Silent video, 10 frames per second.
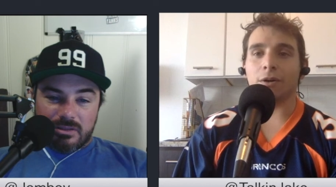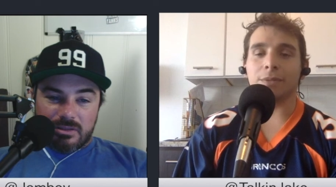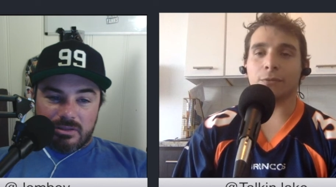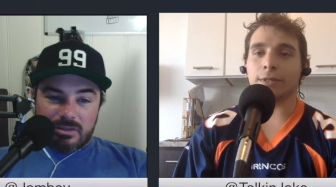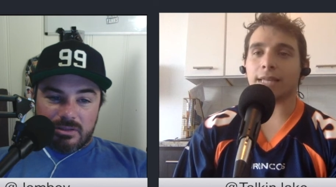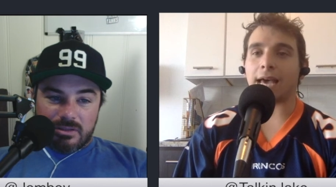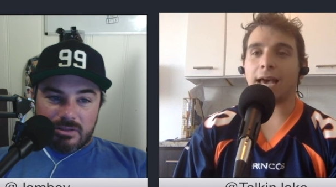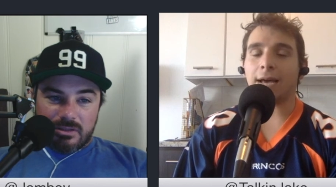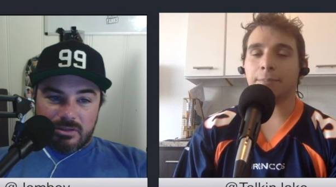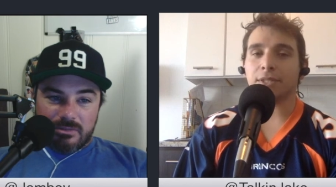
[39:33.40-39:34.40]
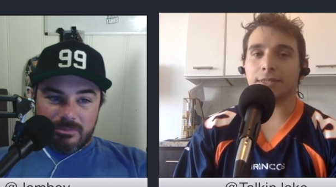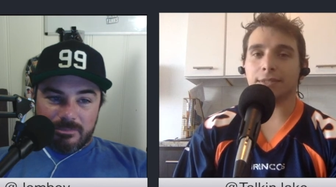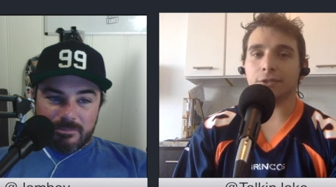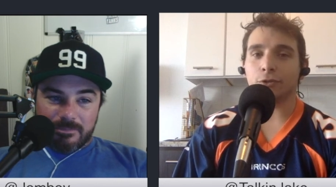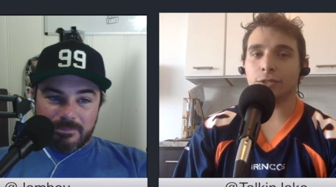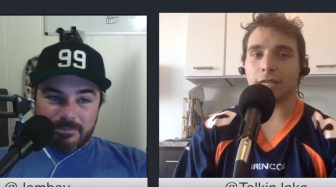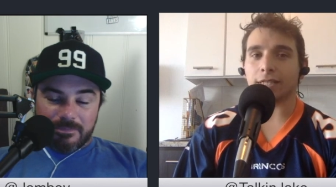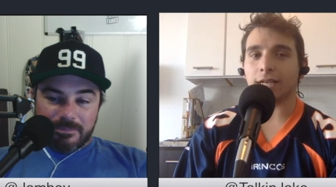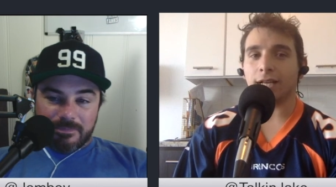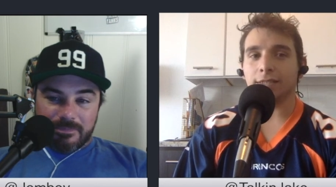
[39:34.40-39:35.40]
Speaker 1: I mean, with apps and new
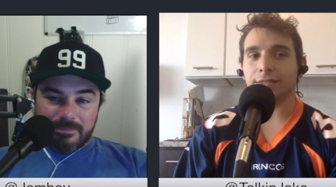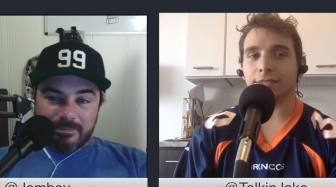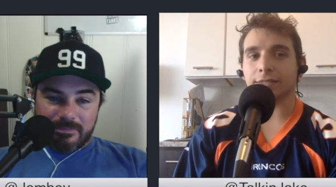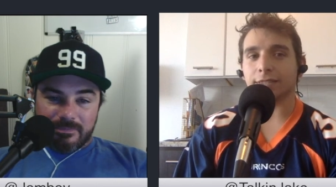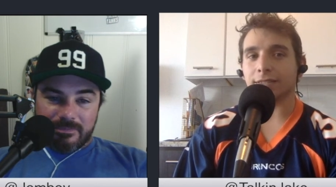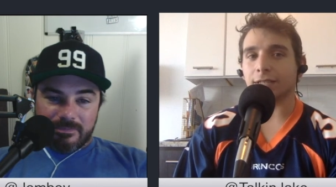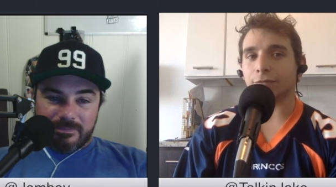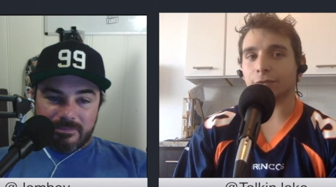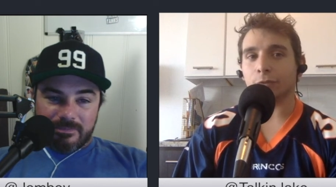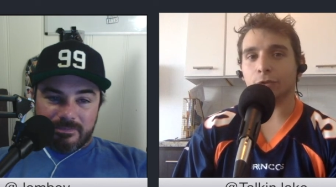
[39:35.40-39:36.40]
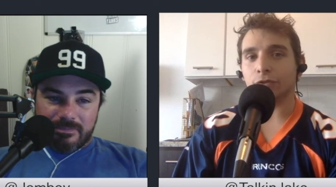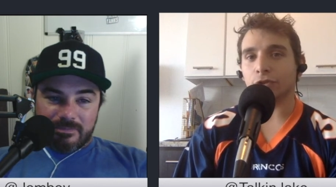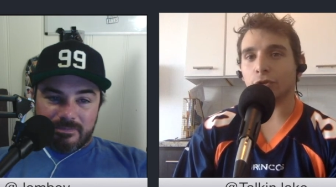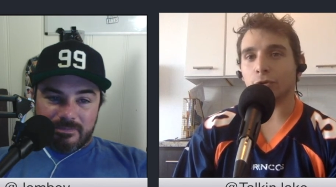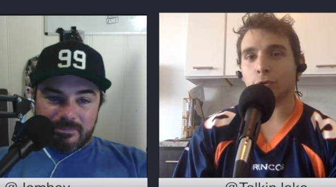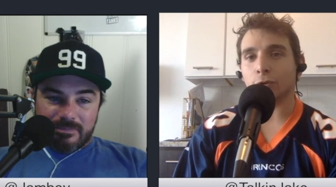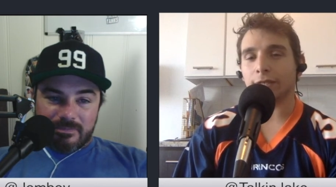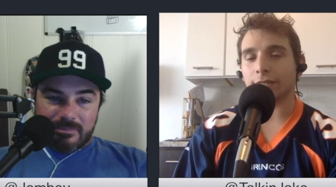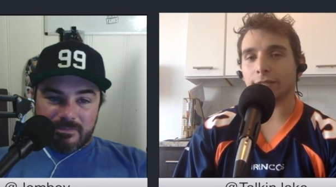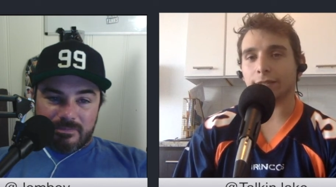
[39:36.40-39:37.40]
technology and stuff, it moves so
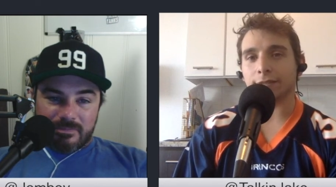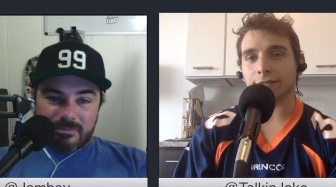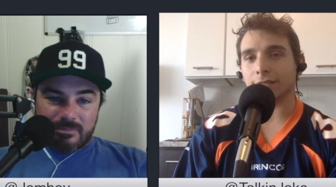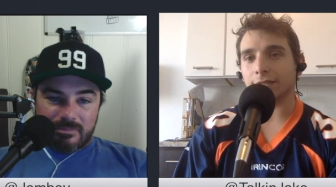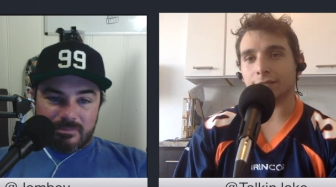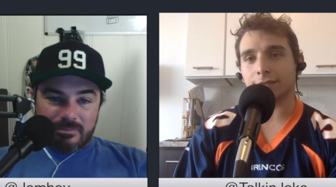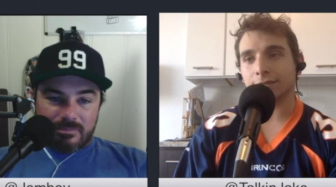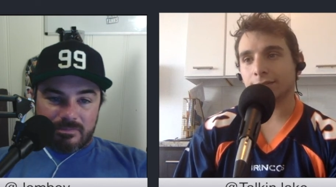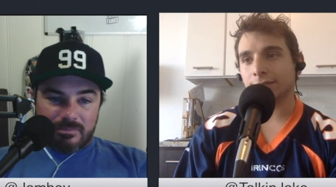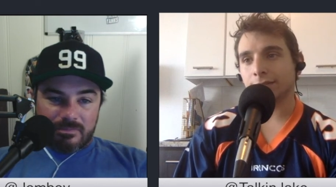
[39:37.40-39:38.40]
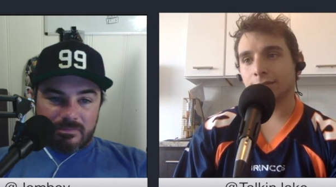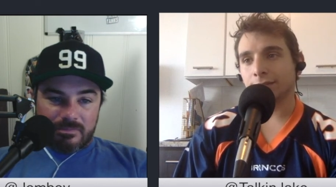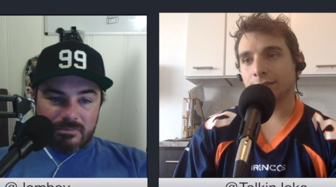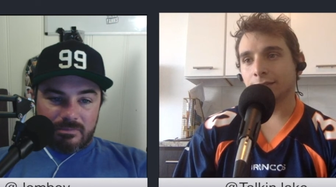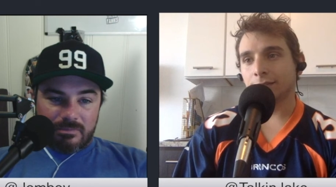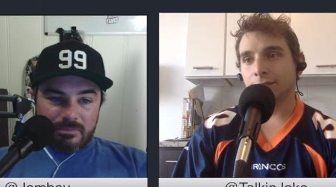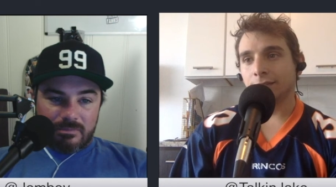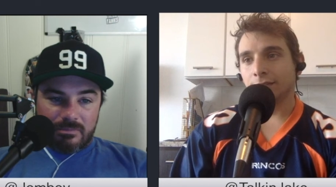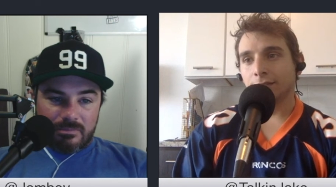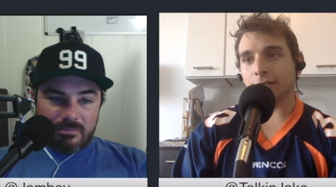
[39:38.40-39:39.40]
quick that it's like,
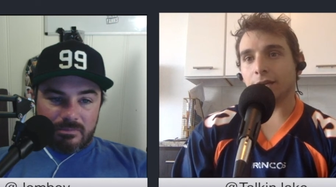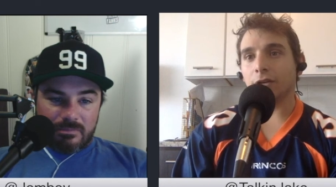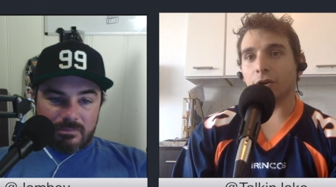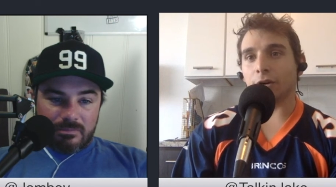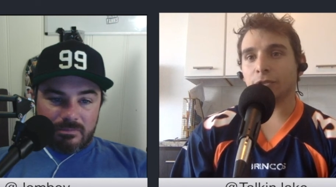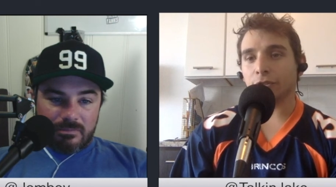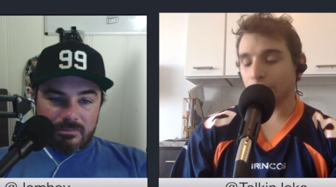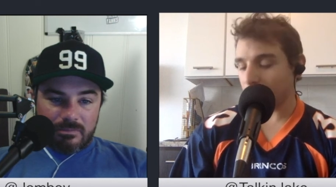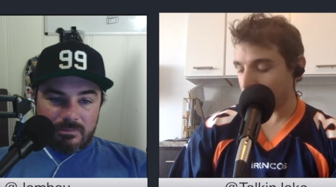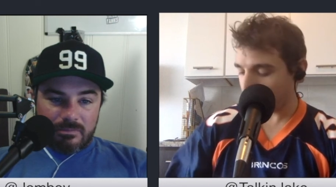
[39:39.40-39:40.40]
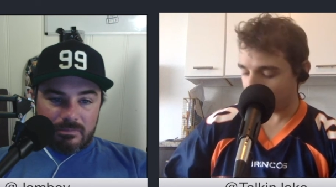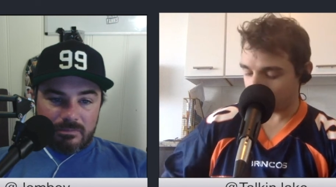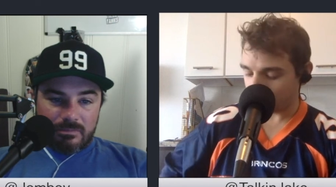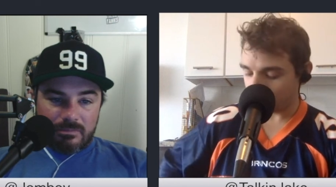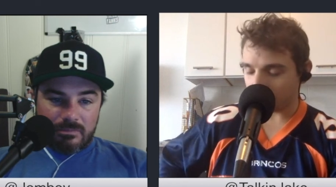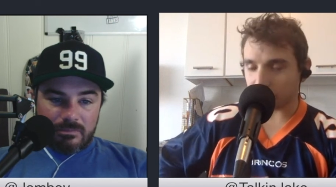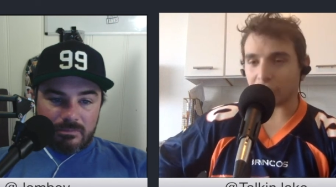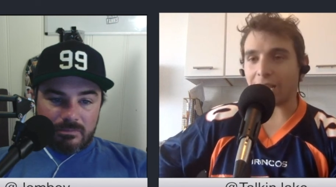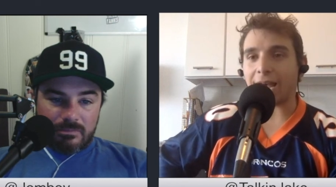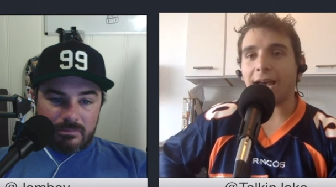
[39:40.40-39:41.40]
I don't know. I'm sure we could think of a bunch
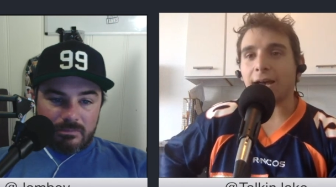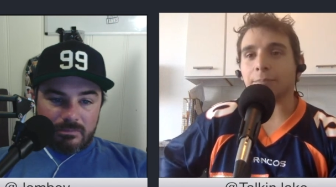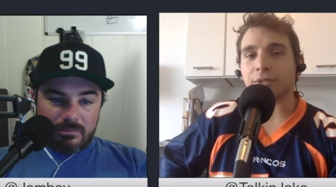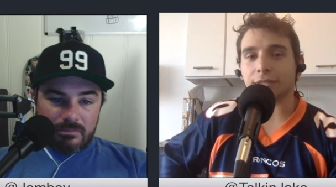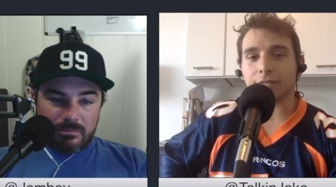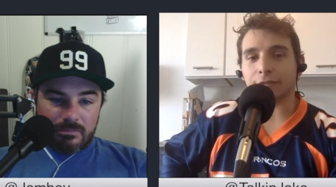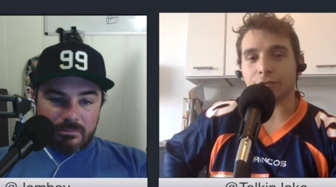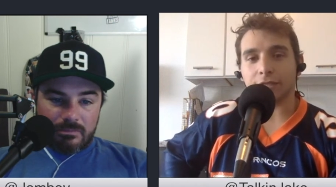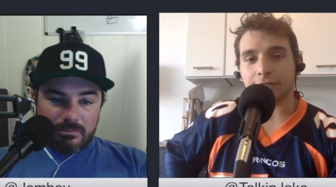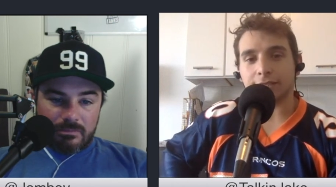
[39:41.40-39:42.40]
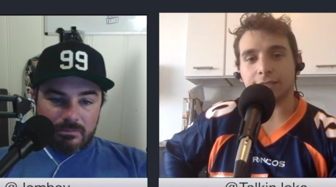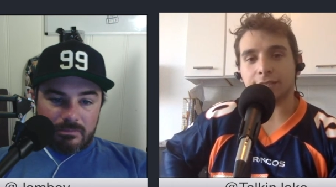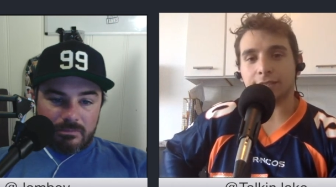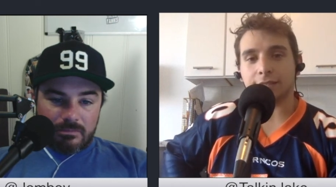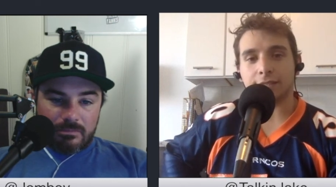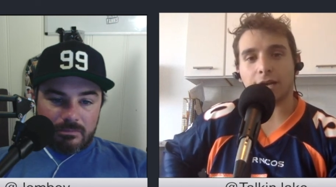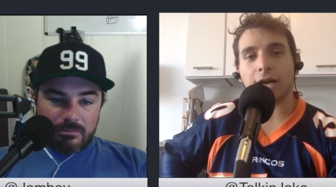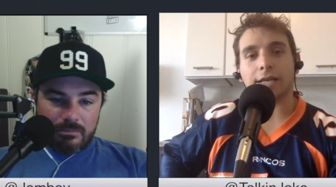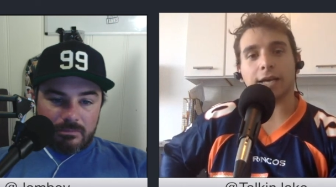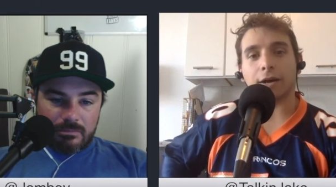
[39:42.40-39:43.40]
of apps that have, like,
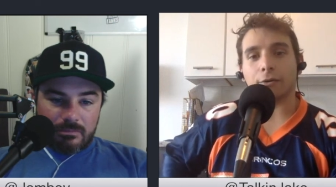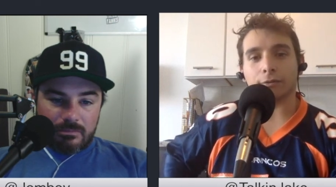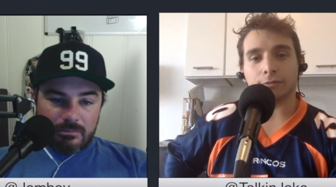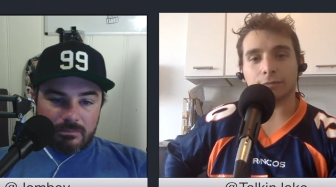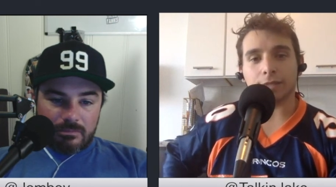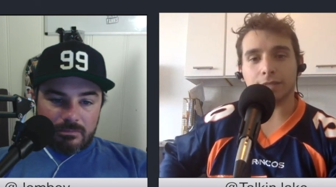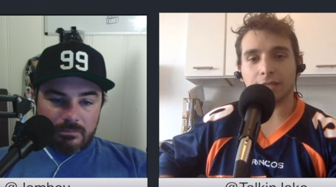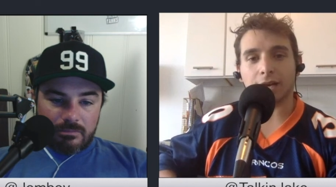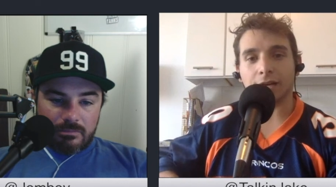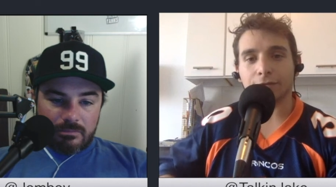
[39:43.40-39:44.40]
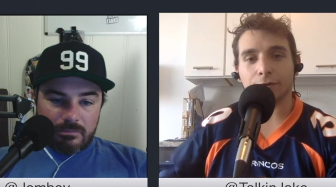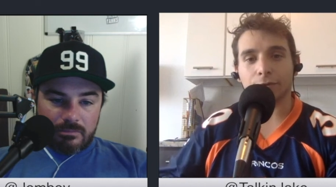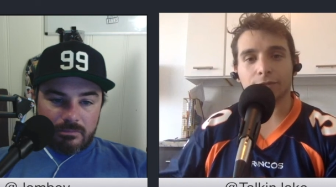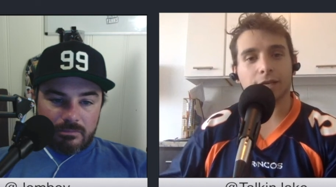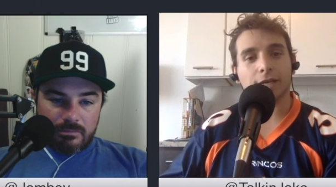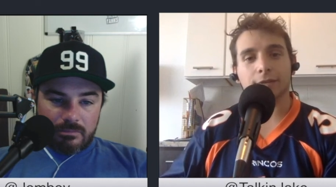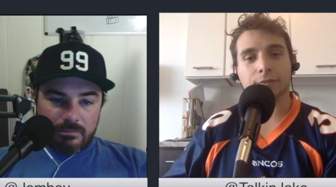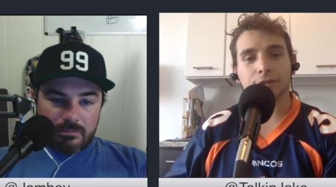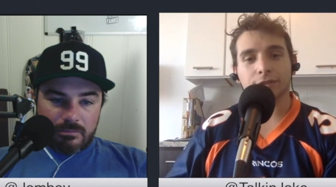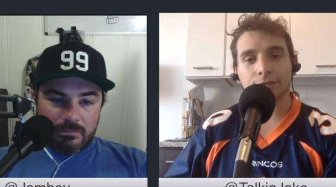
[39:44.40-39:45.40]
died out in the iPhone
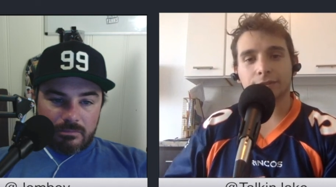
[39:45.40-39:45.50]
times.